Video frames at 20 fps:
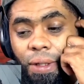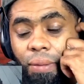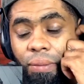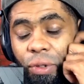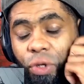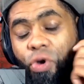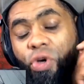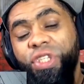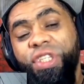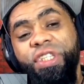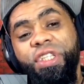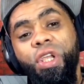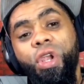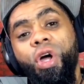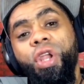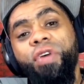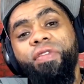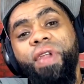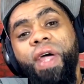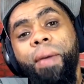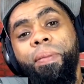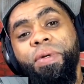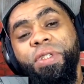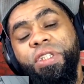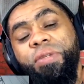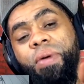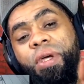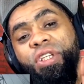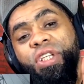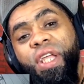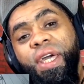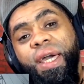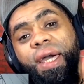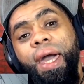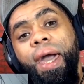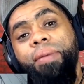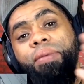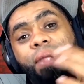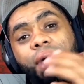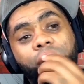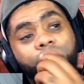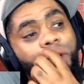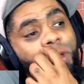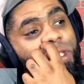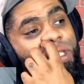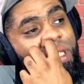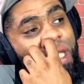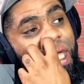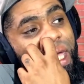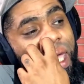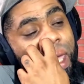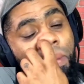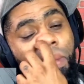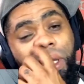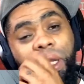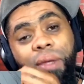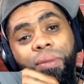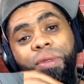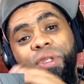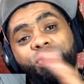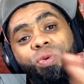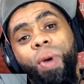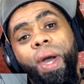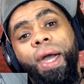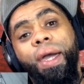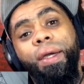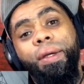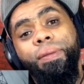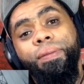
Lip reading: Because there's a lot of rappers, especially in Cape Town, who say Eminem is whack.